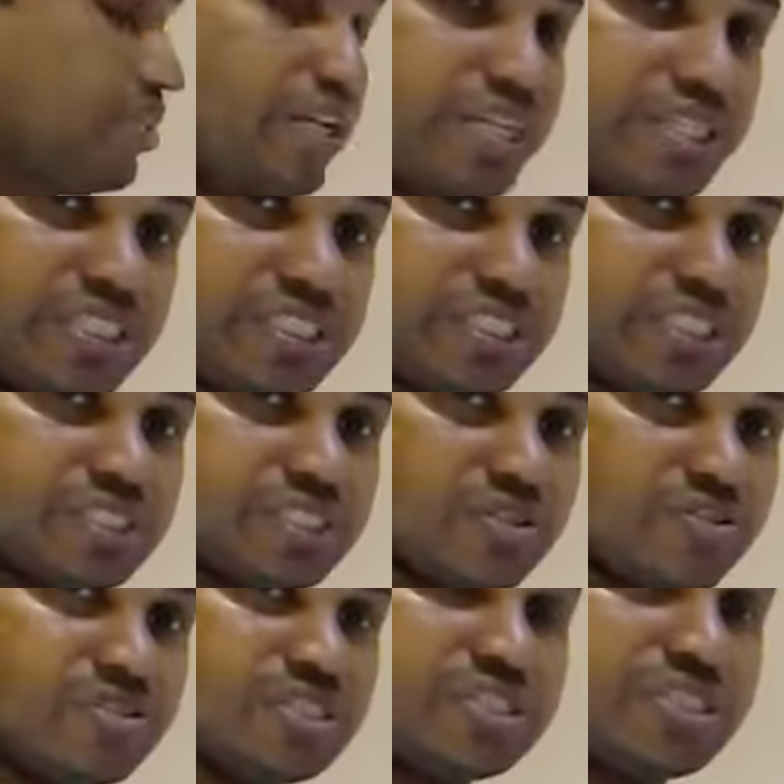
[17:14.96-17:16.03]
the resistance
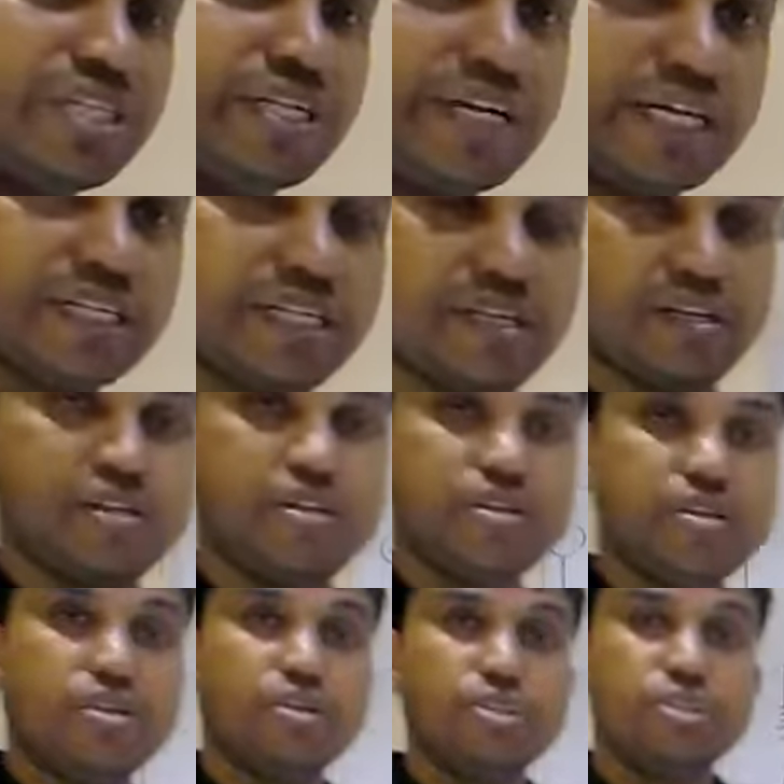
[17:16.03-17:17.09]
now. This inductor.
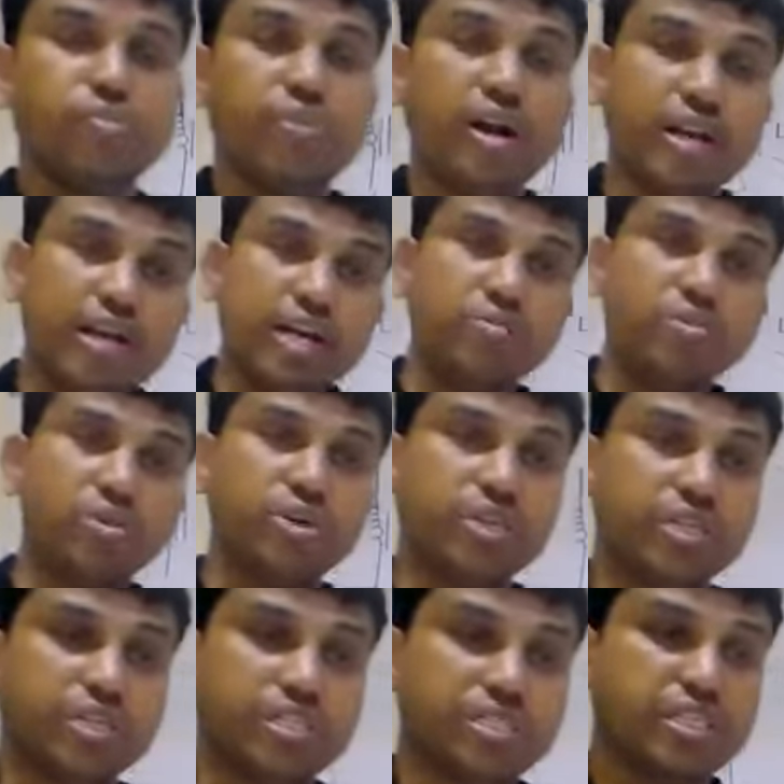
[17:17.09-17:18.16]
So what I am doing
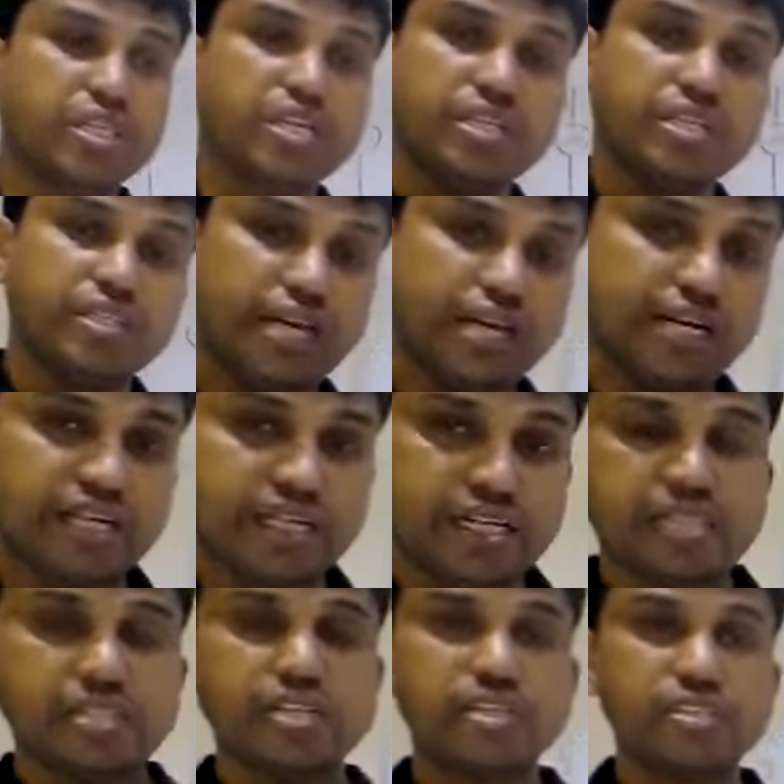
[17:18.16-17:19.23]
is the
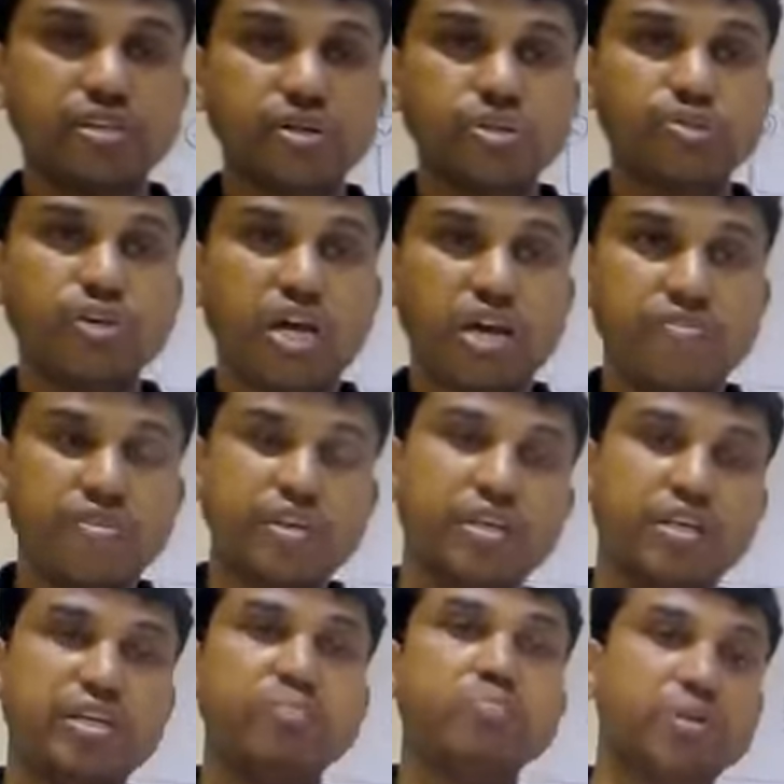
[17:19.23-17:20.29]
inductor is also
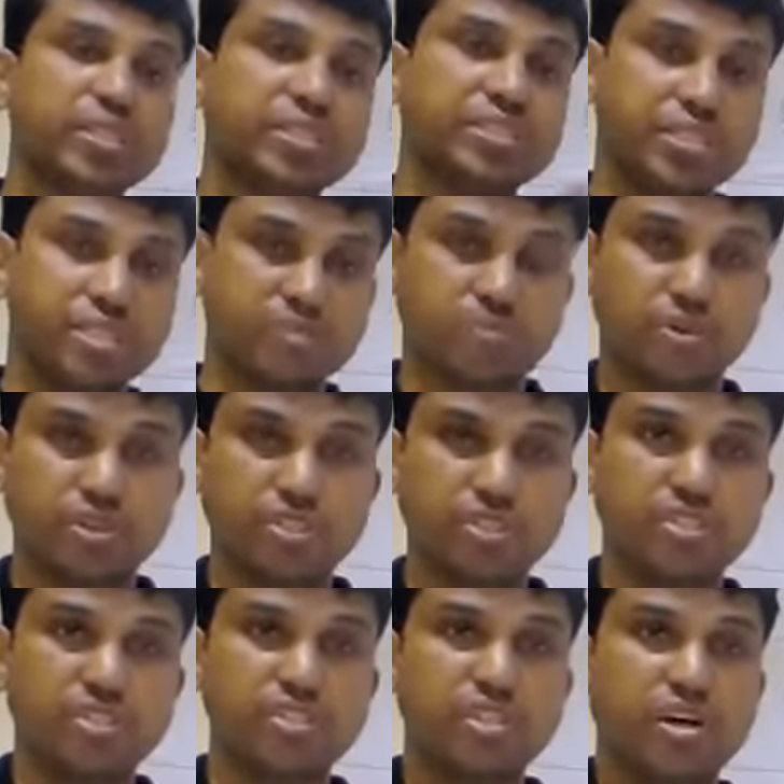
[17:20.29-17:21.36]
having impulse
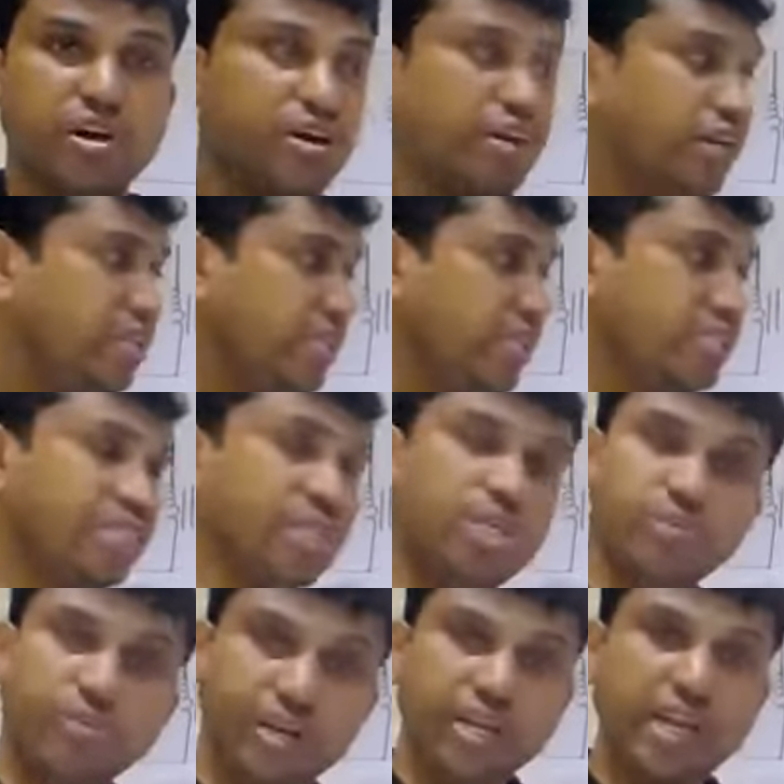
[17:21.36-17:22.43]
response, or that is said
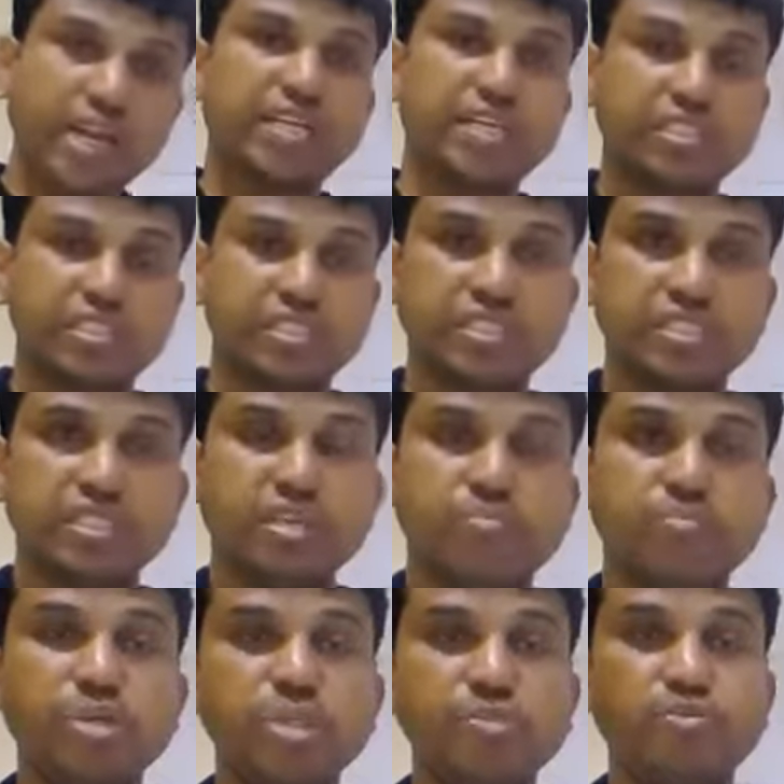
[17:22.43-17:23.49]
to be reactance.
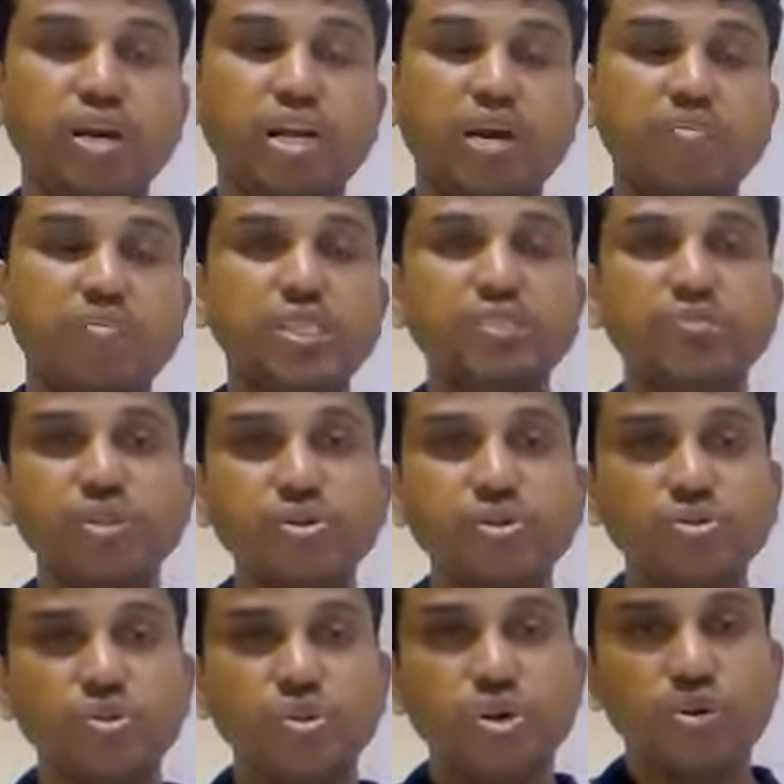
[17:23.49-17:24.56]
Means what happens when
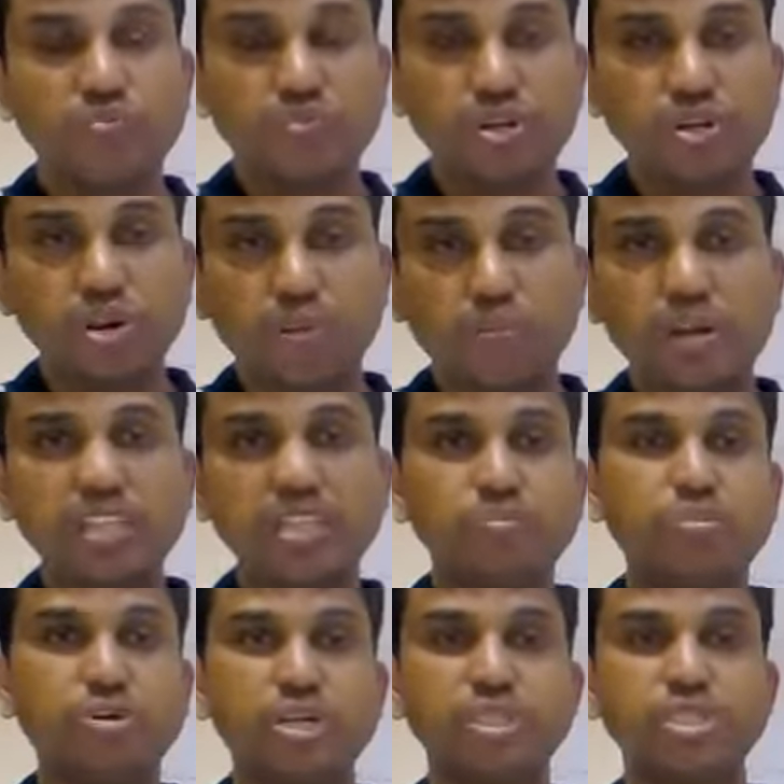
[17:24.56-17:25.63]
you apply the
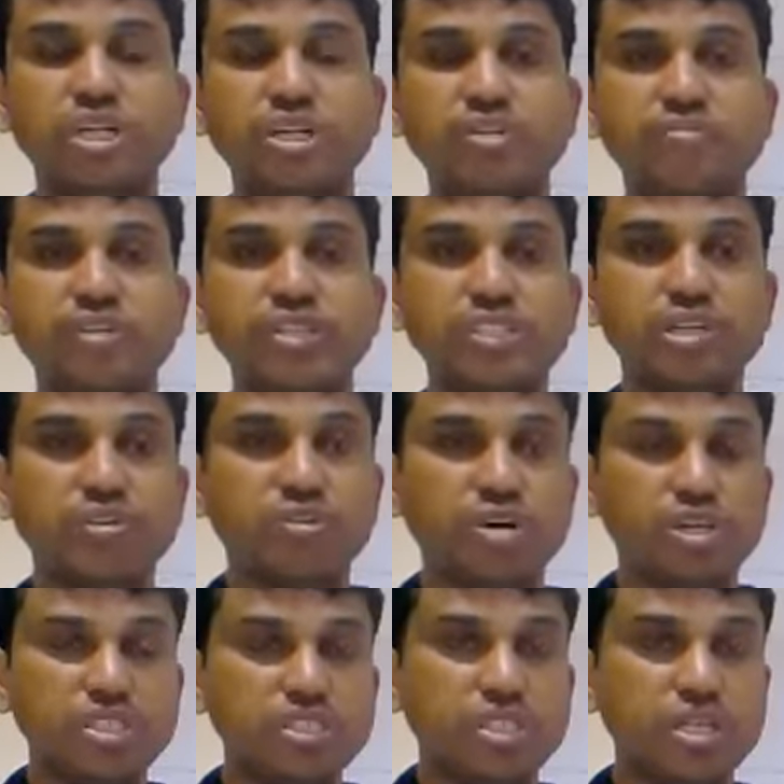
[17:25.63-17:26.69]
potential difference
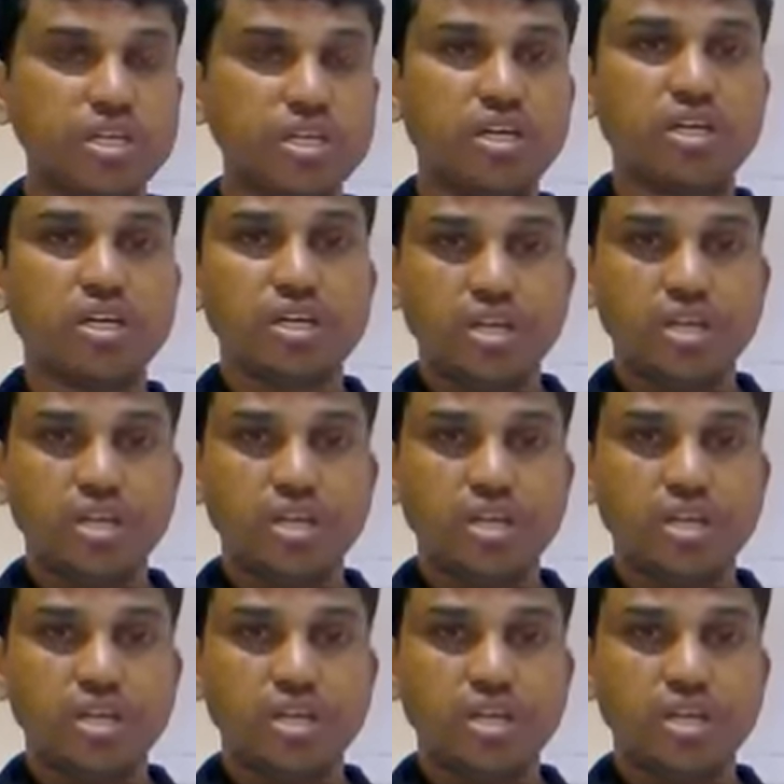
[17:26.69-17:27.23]
across the